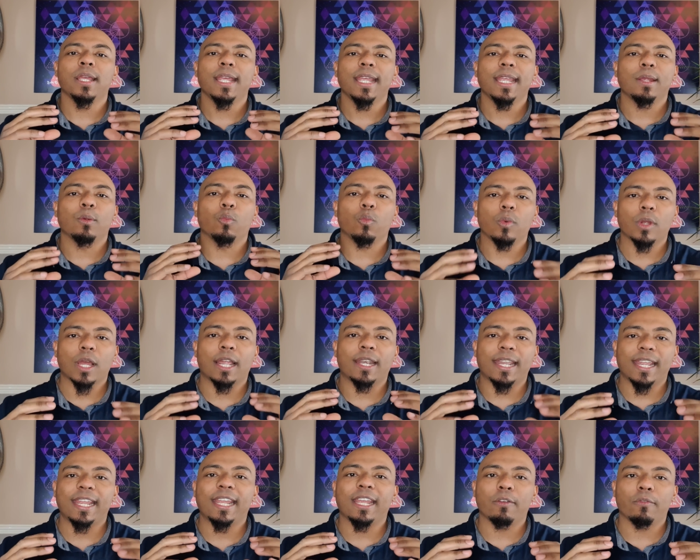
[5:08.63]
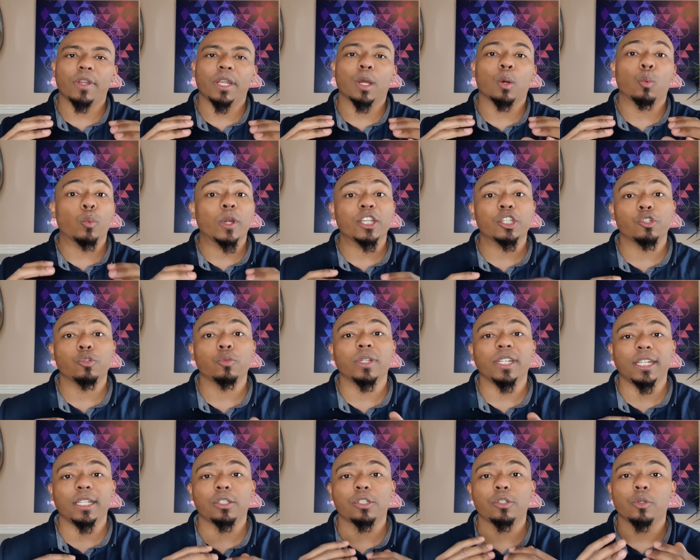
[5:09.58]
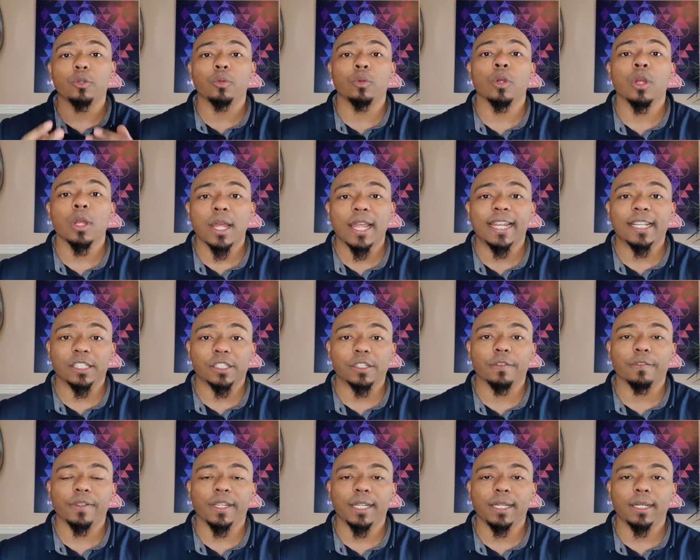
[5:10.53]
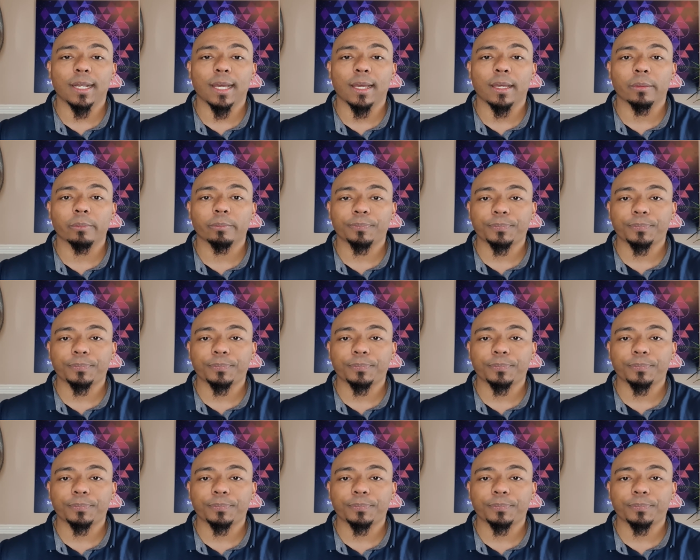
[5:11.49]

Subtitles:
in an area which you need to intervene at.